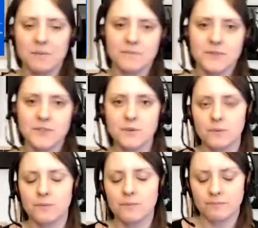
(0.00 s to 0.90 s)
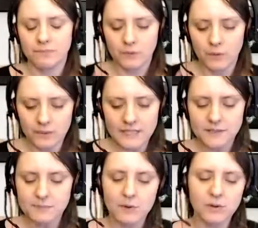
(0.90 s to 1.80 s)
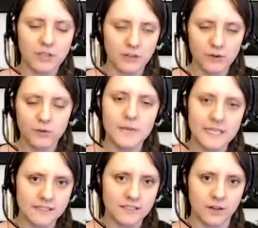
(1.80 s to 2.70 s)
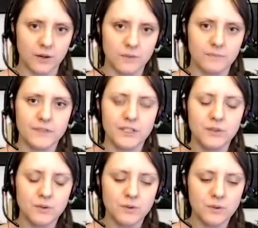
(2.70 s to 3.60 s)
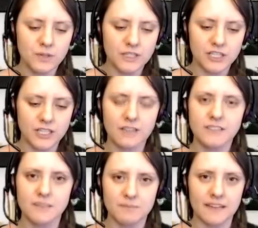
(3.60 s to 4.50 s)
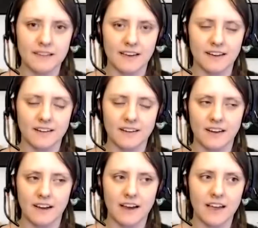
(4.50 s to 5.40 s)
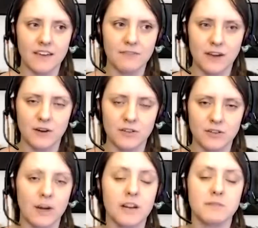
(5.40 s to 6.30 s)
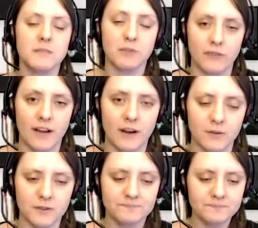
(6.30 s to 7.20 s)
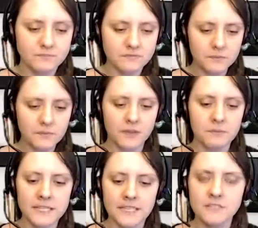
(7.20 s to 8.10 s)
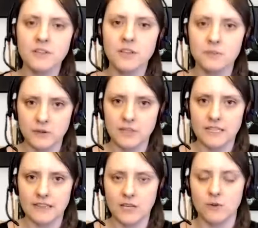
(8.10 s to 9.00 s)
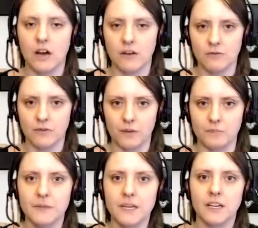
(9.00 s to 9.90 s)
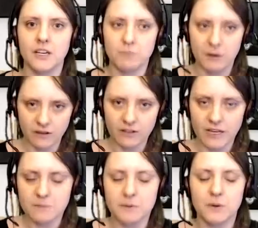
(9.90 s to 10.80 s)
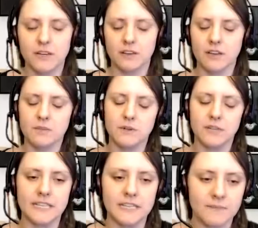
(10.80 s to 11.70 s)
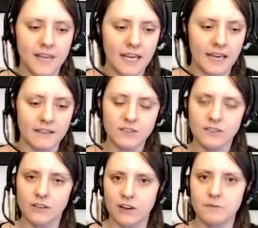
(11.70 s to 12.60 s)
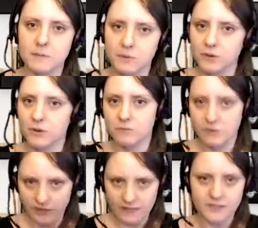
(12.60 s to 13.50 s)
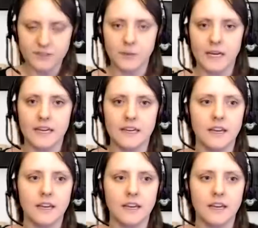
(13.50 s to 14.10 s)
So when we spoke a few weeks ago, you shared something that I found incredibly profound. Because of the community that you come from, you're part of the Cambodian community, and there's a lot of people who are moving this way